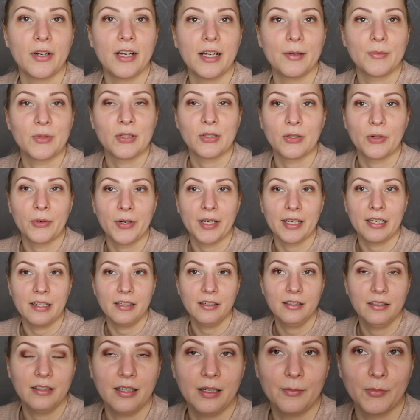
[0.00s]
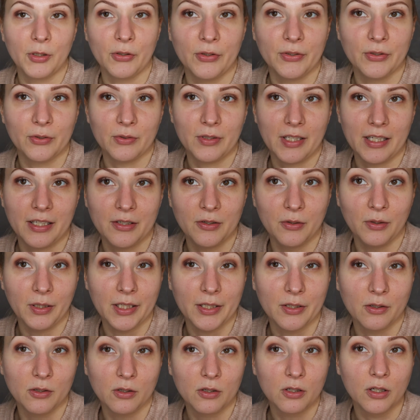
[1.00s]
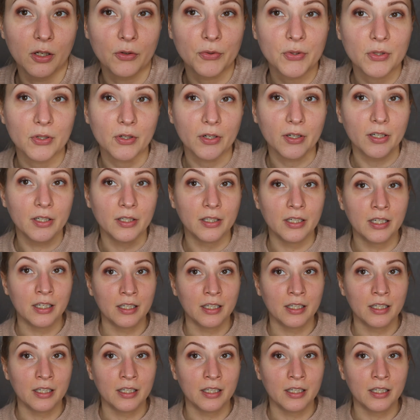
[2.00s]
I'm sorry, I'm going to take you a little closer.